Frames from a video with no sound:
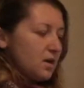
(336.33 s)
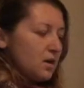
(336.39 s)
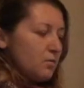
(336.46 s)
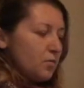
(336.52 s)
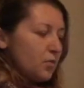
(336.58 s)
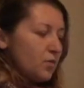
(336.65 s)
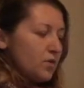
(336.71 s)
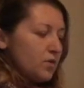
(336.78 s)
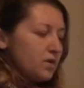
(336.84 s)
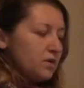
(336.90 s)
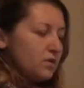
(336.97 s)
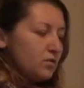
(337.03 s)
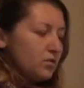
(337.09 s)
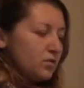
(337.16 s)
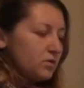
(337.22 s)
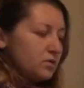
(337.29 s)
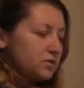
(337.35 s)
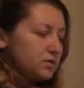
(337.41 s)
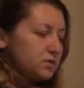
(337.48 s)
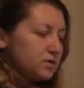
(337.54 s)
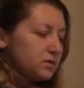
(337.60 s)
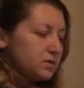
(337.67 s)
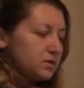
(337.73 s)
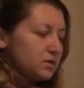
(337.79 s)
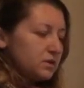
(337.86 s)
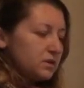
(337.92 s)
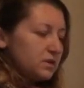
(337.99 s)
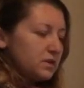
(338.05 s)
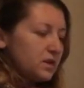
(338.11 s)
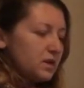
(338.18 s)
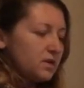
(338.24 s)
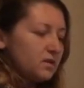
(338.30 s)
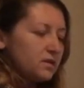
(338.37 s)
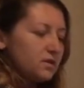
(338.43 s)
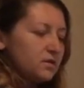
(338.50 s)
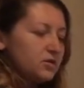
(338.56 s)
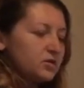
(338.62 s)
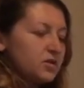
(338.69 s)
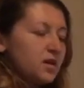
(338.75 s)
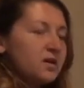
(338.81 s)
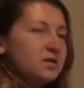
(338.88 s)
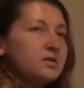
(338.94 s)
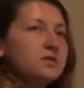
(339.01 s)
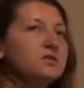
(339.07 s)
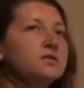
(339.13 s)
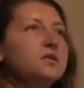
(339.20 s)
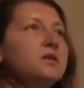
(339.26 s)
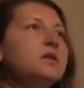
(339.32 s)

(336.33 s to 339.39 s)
a boy called Tang Shan.